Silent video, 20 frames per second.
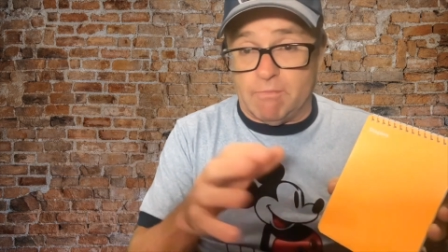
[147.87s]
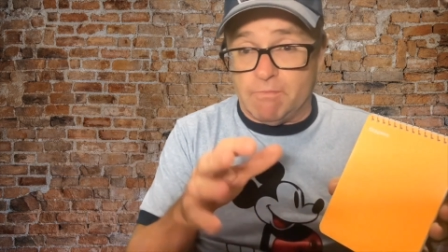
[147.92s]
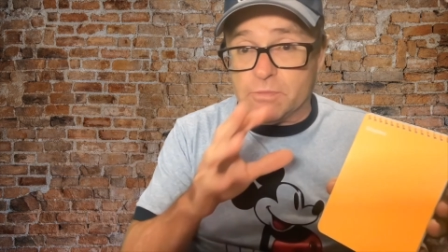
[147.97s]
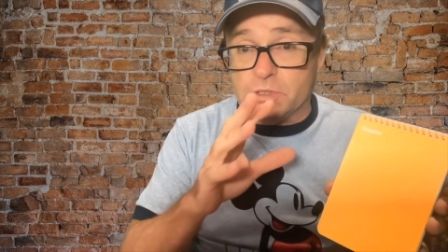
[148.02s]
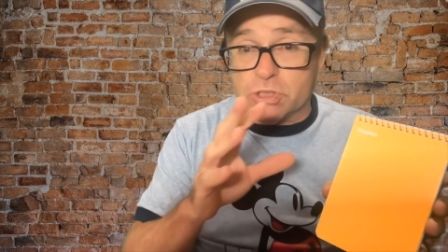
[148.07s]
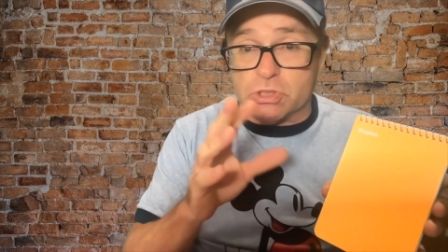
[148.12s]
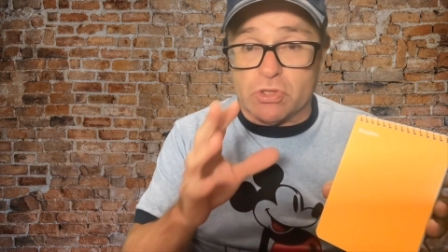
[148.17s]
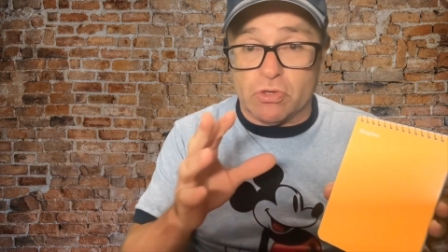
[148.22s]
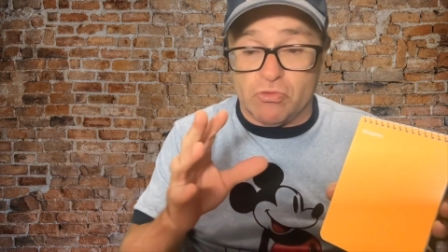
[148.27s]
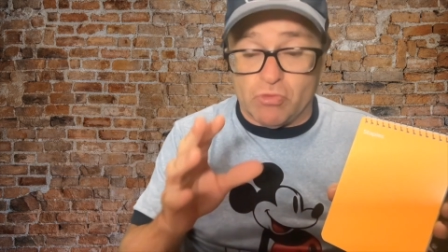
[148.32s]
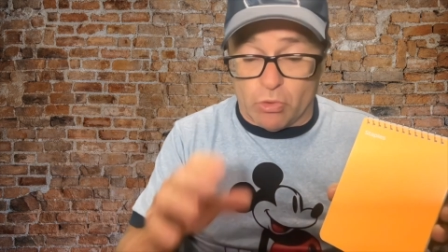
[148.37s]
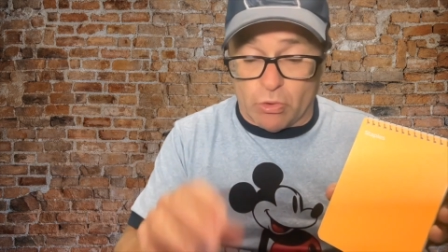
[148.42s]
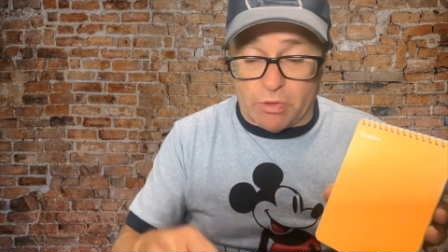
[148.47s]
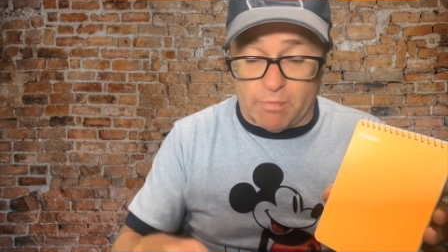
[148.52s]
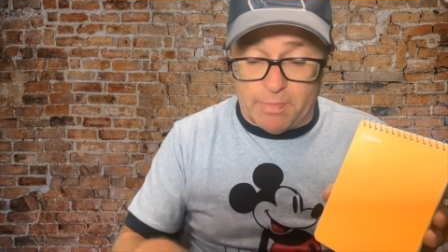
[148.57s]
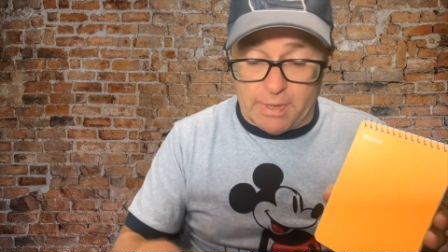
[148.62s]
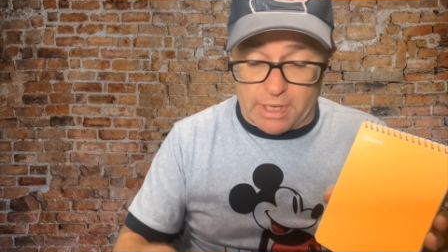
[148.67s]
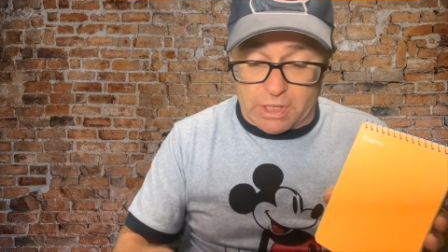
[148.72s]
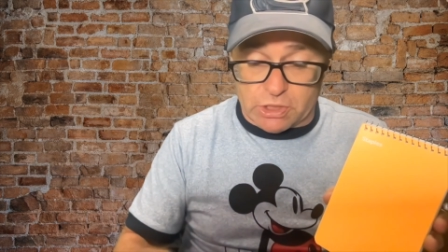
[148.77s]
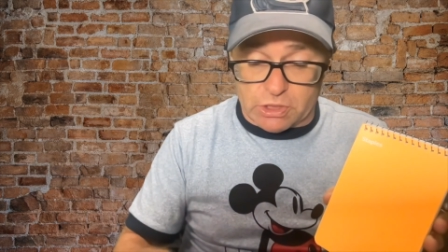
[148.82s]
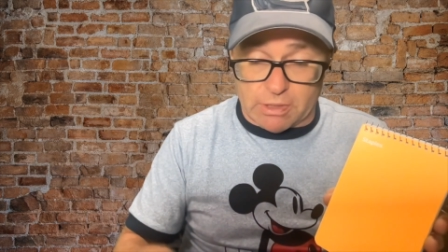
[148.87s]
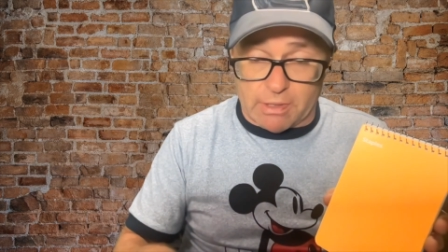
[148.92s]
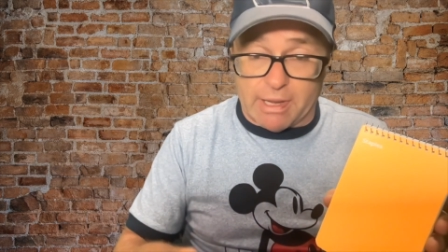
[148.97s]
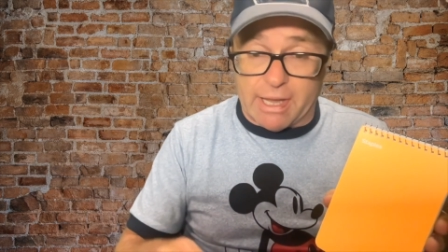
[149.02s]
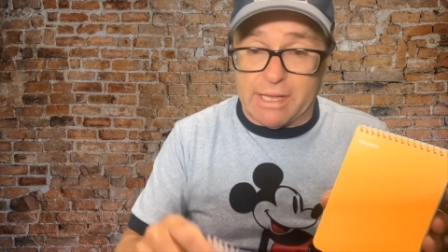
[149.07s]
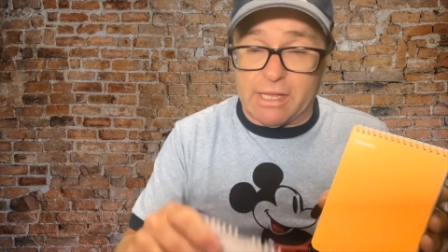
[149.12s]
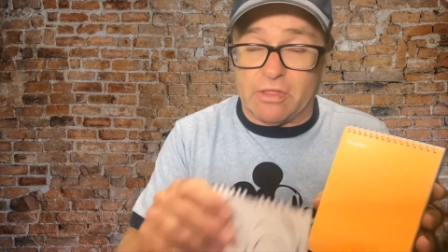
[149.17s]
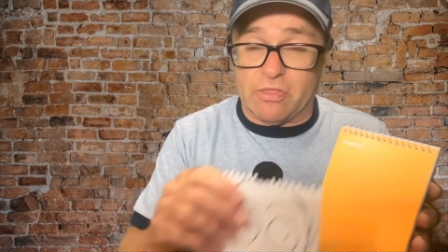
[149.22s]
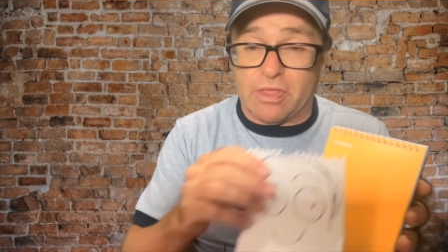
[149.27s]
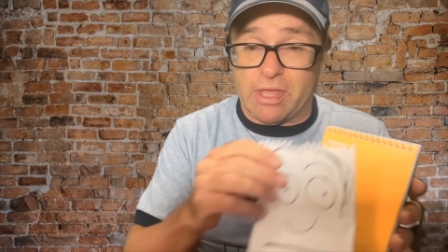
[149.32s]
just to draw the picture
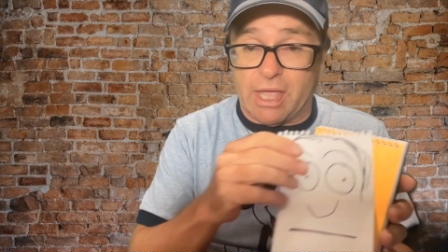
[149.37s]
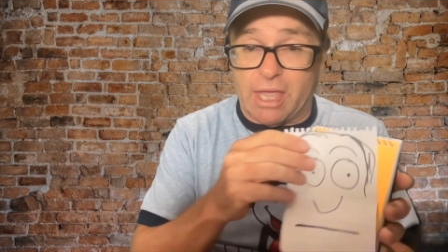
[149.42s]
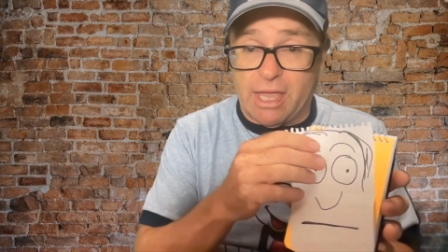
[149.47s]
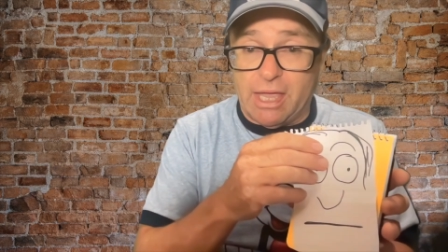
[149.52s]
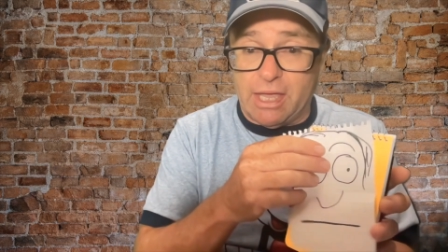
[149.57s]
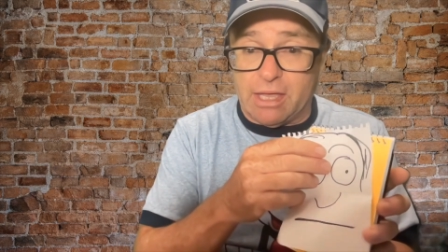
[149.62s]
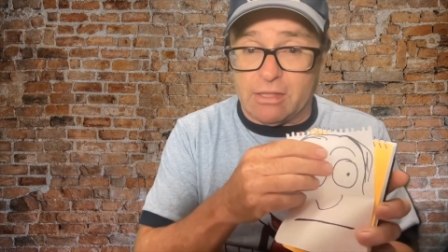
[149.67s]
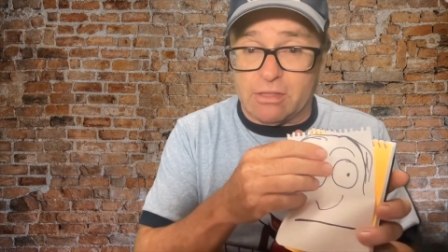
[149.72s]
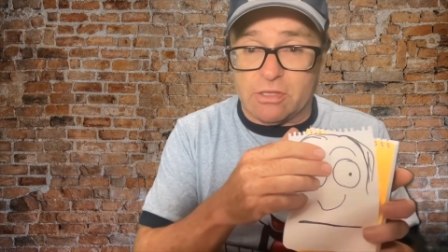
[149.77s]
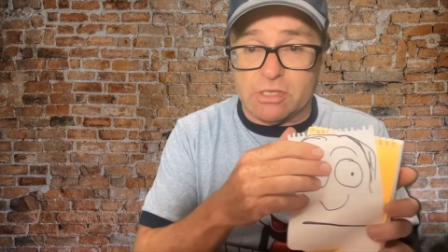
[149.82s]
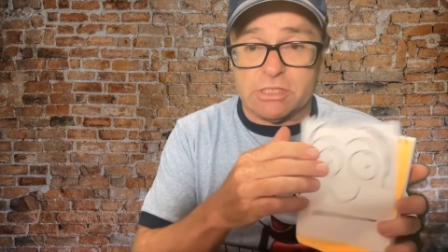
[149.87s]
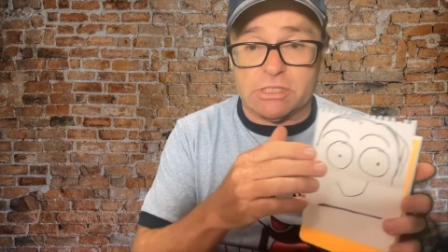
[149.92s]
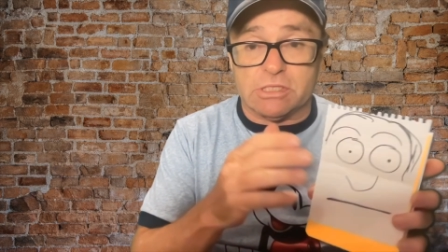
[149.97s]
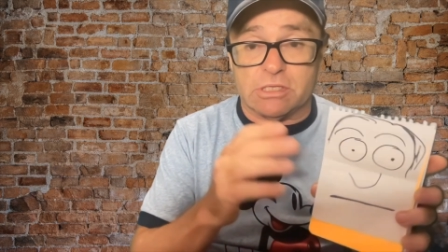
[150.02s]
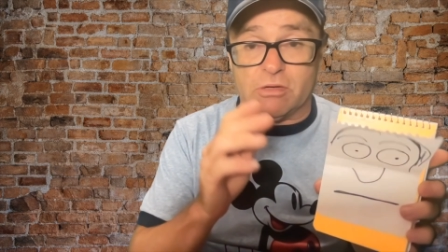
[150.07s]
and at the end this is